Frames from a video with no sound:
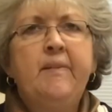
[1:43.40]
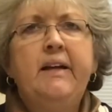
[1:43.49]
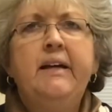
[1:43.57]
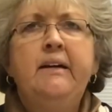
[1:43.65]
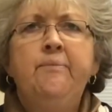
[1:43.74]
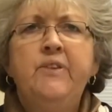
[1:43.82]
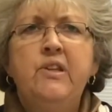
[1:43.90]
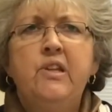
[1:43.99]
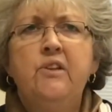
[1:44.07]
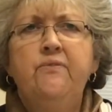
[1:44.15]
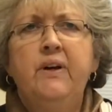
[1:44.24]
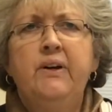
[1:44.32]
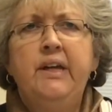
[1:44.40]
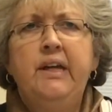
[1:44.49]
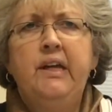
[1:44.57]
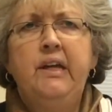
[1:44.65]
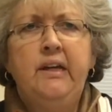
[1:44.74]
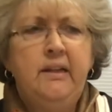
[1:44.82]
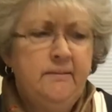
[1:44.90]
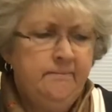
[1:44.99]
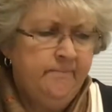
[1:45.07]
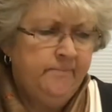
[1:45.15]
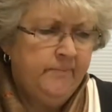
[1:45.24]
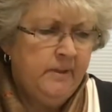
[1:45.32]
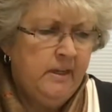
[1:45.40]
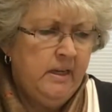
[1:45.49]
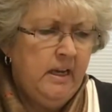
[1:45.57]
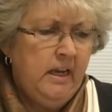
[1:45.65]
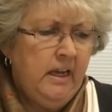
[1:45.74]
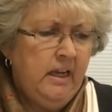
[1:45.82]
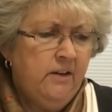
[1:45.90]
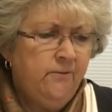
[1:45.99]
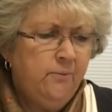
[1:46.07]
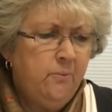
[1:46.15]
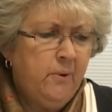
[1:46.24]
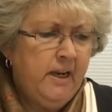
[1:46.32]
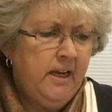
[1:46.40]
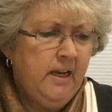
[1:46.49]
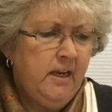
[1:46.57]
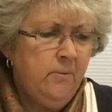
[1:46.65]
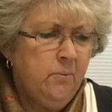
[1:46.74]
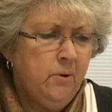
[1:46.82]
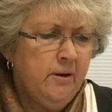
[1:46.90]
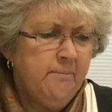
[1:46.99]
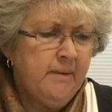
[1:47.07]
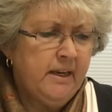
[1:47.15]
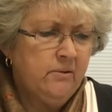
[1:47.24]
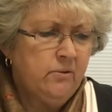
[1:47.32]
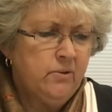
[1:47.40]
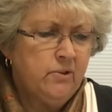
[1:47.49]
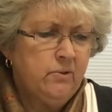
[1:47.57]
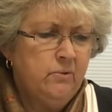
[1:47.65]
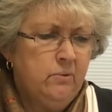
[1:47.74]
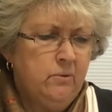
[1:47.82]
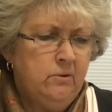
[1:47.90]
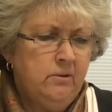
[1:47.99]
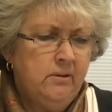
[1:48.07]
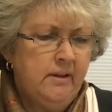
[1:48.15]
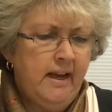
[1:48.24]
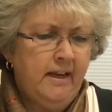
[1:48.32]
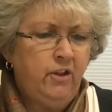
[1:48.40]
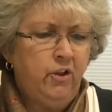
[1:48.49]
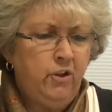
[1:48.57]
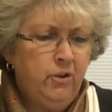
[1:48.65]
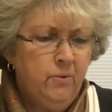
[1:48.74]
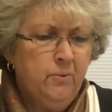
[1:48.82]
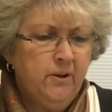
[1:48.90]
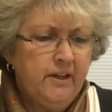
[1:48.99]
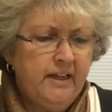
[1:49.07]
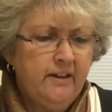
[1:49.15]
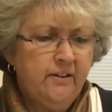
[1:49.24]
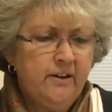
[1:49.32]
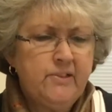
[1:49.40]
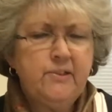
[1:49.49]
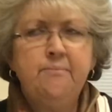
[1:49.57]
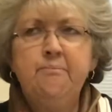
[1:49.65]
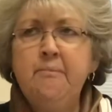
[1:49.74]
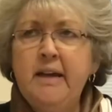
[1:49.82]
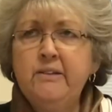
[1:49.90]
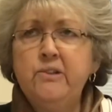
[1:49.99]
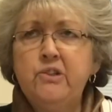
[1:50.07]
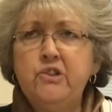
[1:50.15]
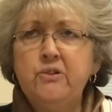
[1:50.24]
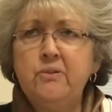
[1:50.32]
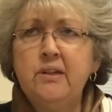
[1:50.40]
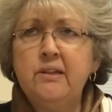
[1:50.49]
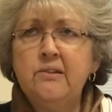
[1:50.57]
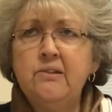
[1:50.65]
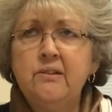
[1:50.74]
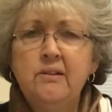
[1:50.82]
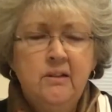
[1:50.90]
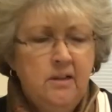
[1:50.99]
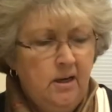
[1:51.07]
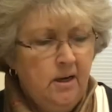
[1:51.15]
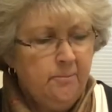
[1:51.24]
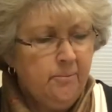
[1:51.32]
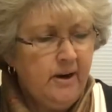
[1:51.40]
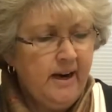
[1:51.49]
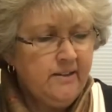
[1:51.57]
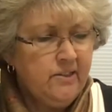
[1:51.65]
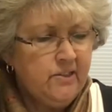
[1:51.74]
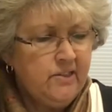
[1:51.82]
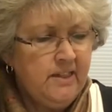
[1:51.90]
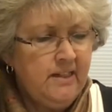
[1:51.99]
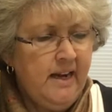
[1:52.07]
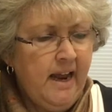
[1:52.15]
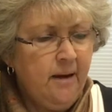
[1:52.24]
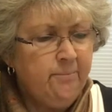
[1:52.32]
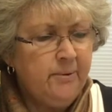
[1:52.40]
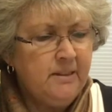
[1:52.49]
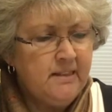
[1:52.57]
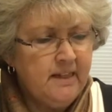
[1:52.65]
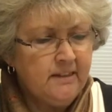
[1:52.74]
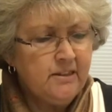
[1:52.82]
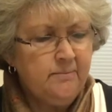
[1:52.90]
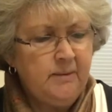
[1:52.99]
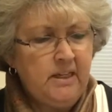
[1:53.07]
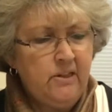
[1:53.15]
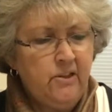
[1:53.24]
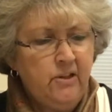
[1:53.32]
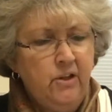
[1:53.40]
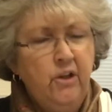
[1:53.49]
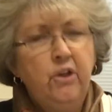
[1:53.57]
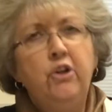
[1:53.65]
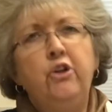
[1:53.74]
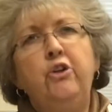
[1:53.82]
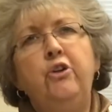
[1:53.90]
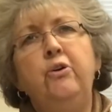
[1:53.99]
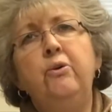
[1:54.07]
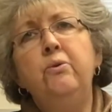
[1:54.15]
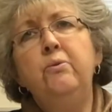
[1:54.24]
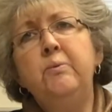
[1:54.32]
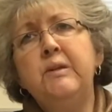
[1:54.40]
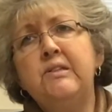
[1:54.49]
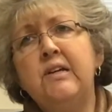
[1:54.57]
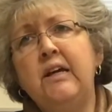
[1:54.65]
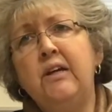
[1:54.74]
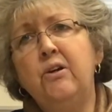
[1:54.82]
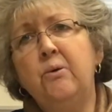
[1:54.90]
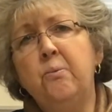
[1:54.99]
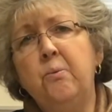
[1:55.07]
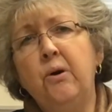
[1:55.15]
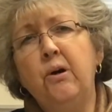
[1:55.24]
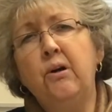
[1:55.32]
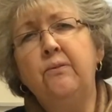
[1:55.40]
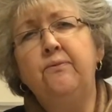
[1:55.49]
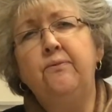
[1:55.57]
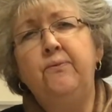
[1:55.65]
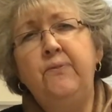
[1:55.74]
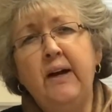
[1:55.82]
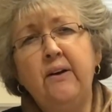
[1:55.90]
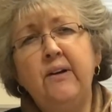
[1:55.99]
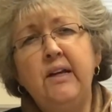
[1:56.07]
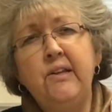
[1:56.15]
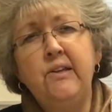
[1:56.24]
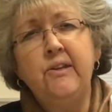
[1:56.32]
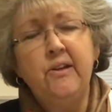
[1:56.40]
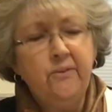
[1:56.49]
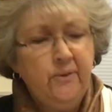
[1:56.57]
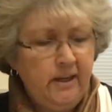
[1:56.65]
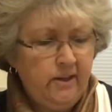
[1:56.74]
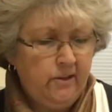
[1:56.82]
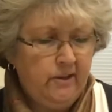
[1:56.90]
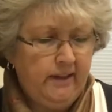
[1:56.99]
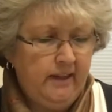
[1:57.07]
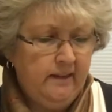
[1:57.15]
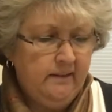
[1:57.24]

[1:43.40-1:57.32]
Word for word: and this is very key. If we were a medical school and you were here as a med student practicing appendectomies, you would take your work very seriously